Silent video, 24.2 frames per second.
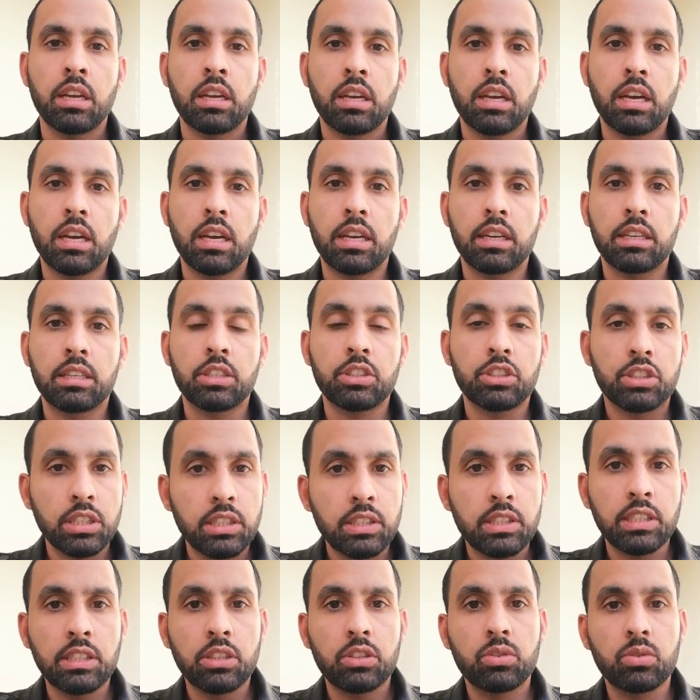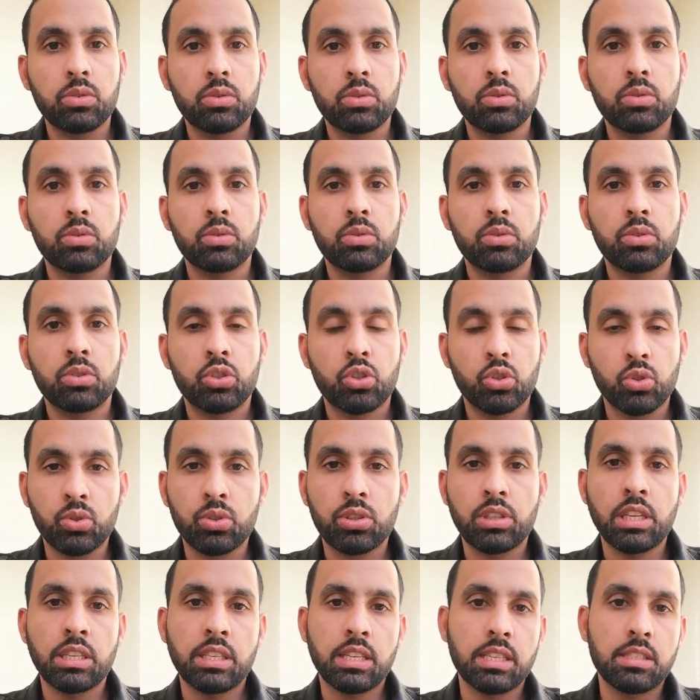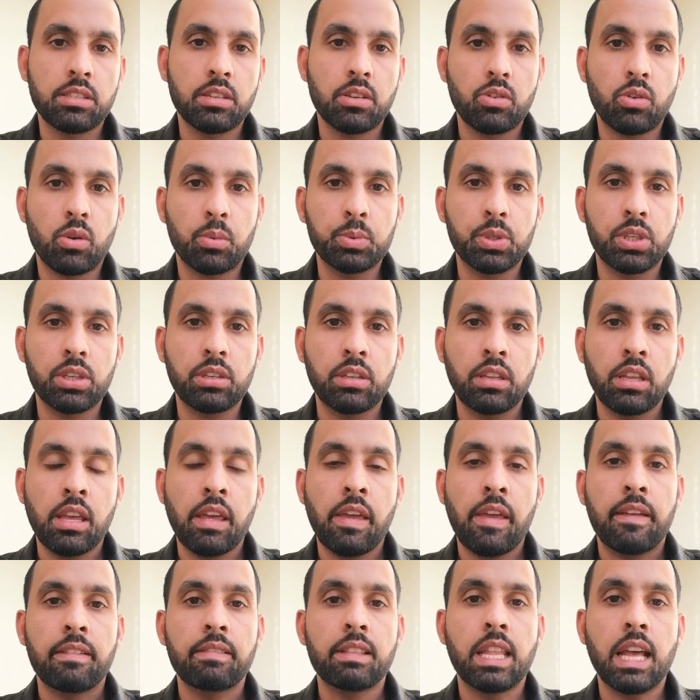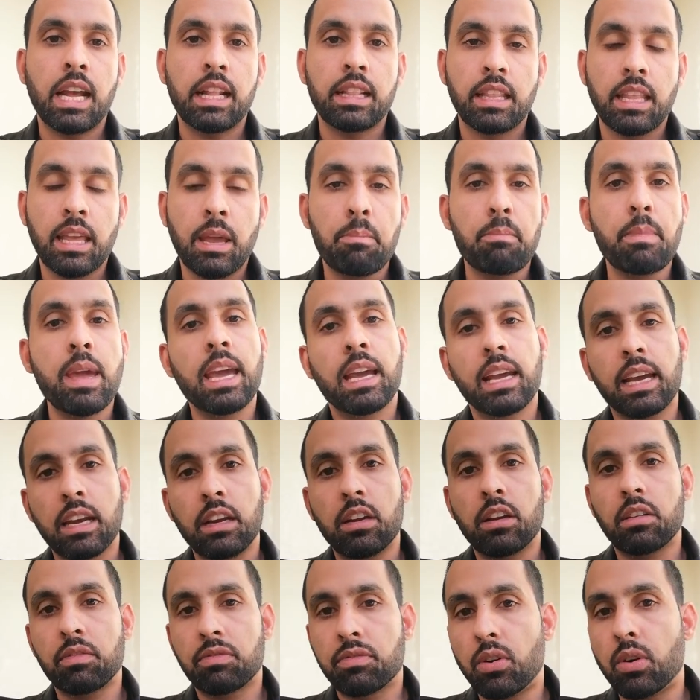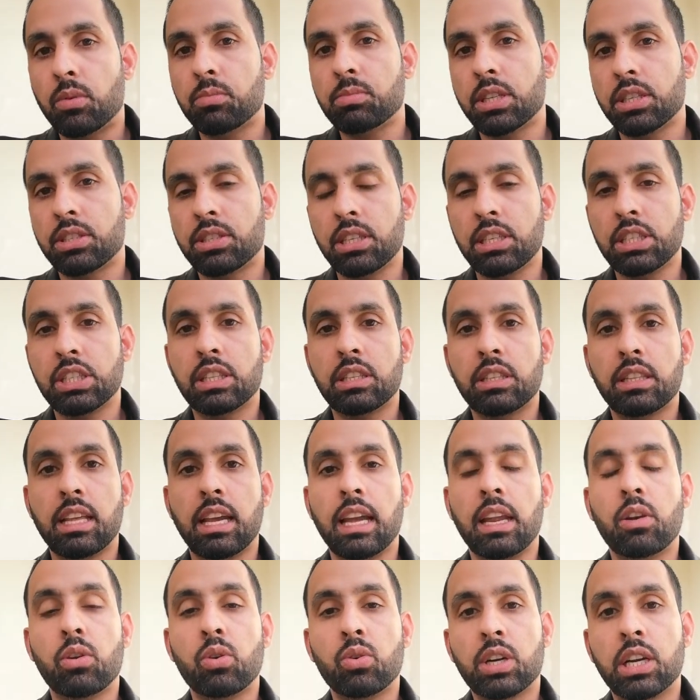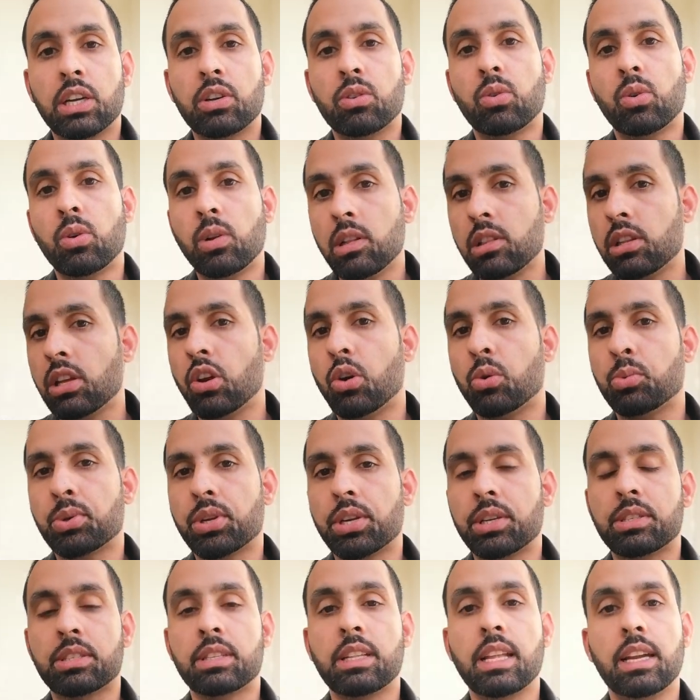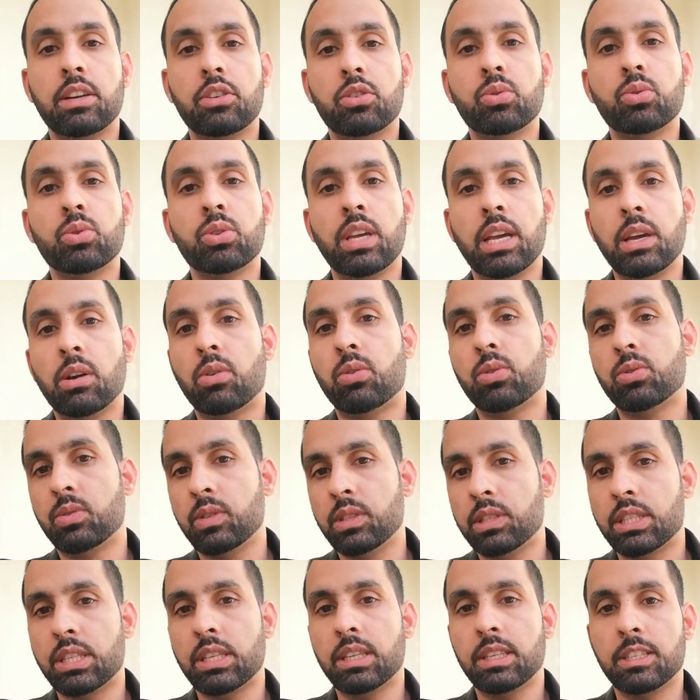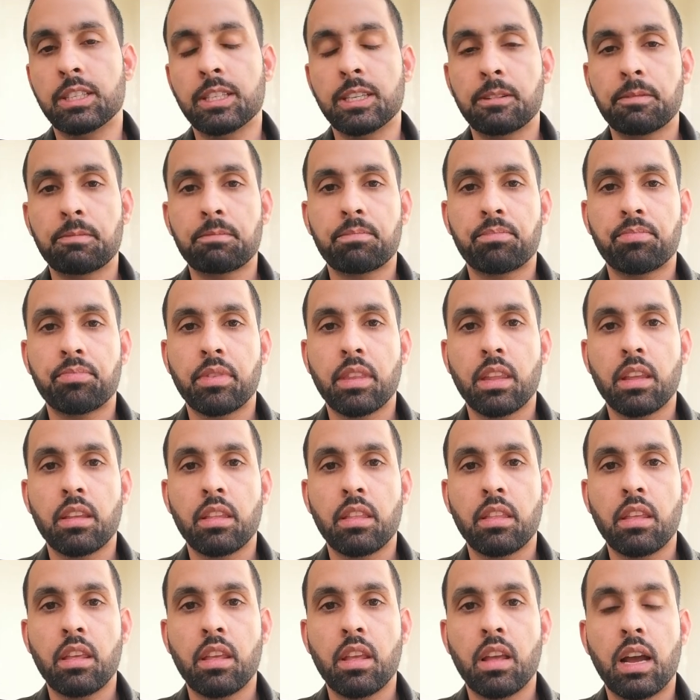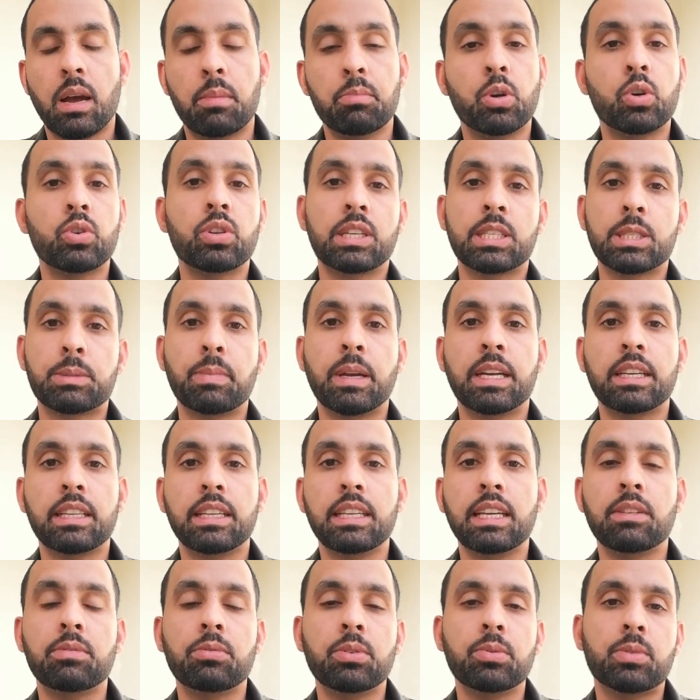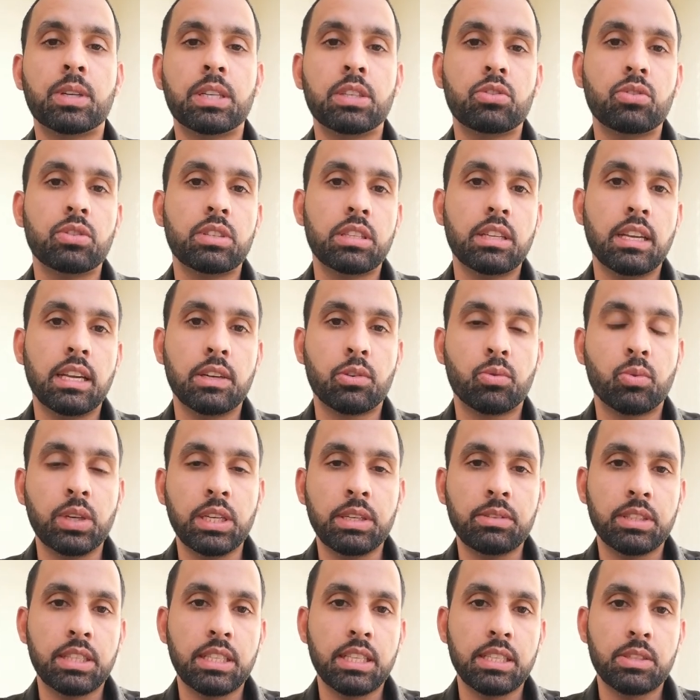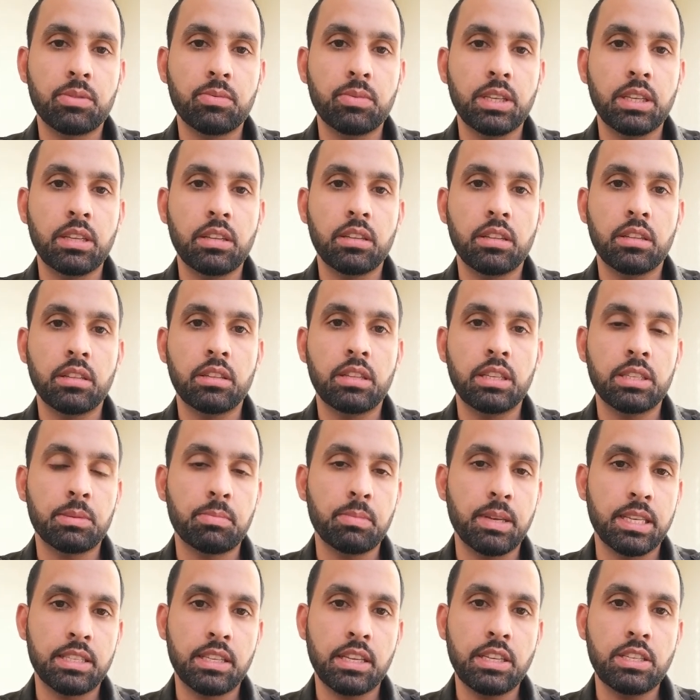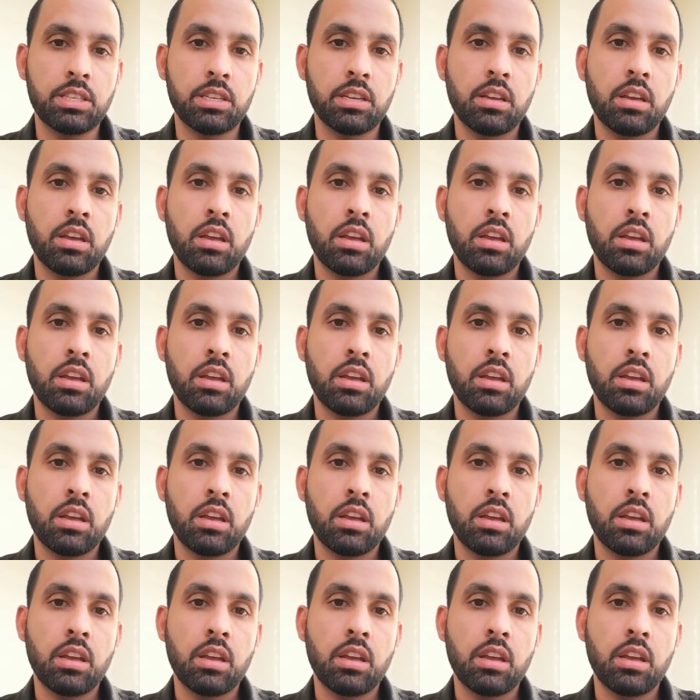considering to choose this as an option, that they make an informed decision, they look at all the options, they do their own research. I'm not expecting everyone to agree with this message,